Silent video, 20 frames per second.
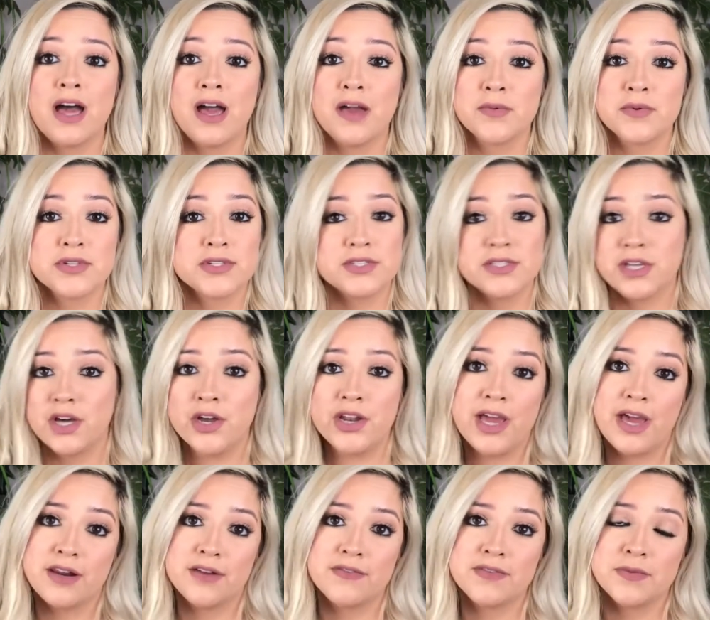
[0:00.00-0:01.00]
I was not
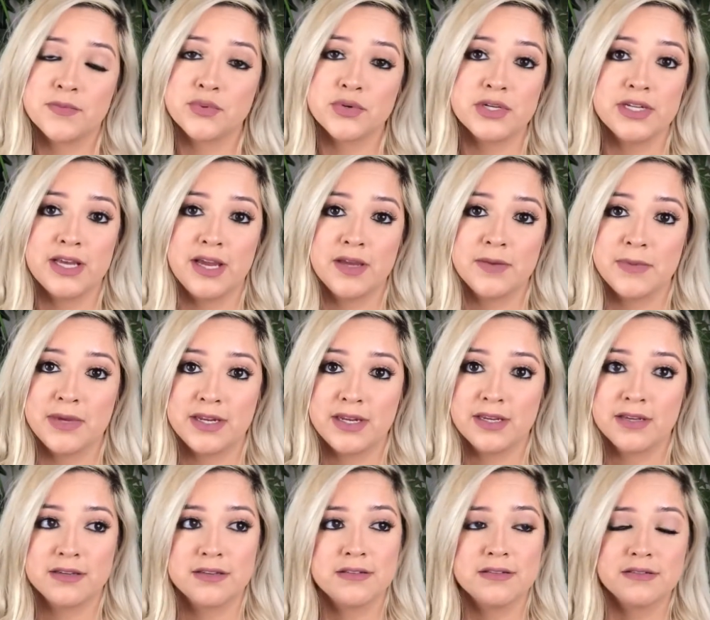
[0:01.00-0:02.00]
out of the
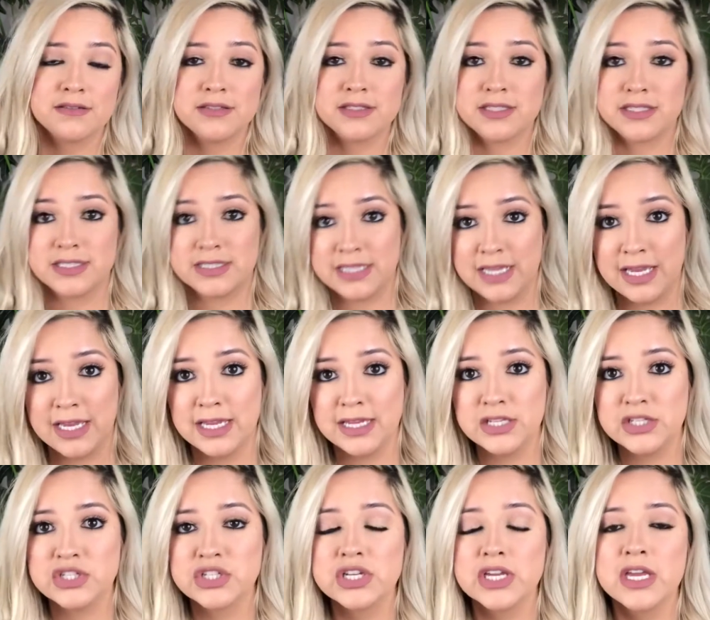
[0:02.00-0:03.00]
pre-diabetic
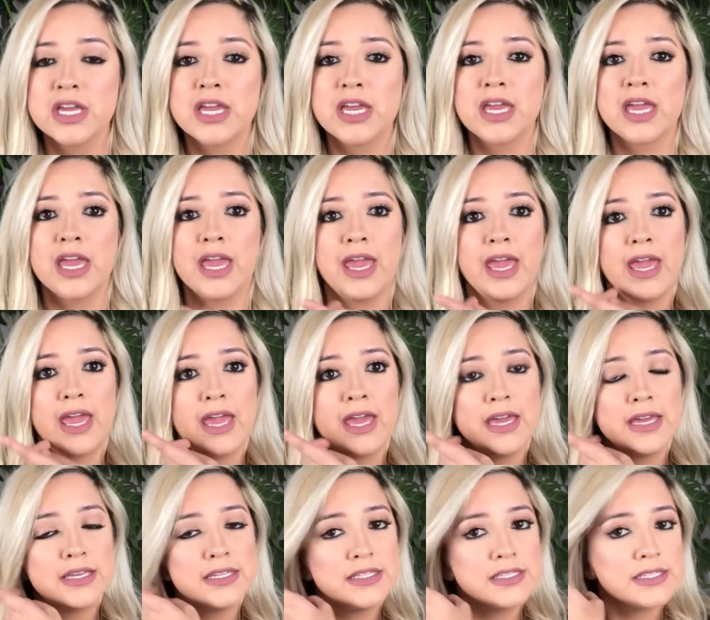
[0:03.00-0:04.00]
stage,
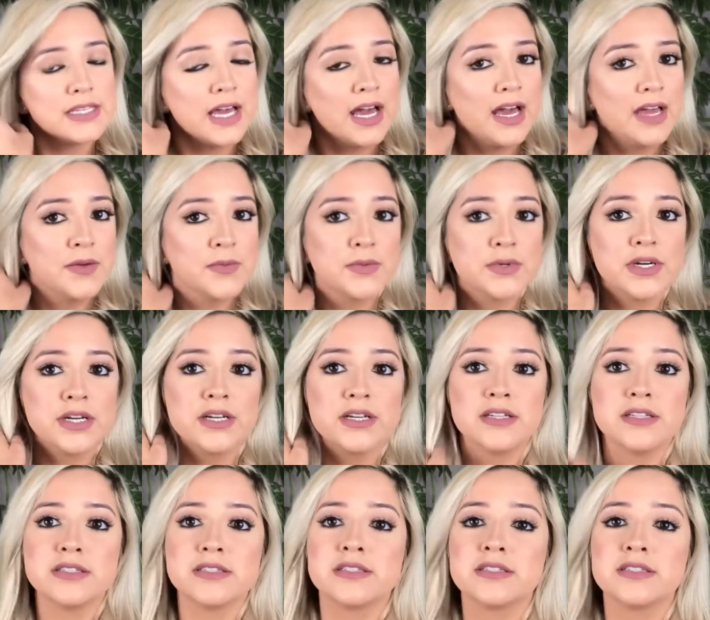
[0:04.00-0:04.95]
and I was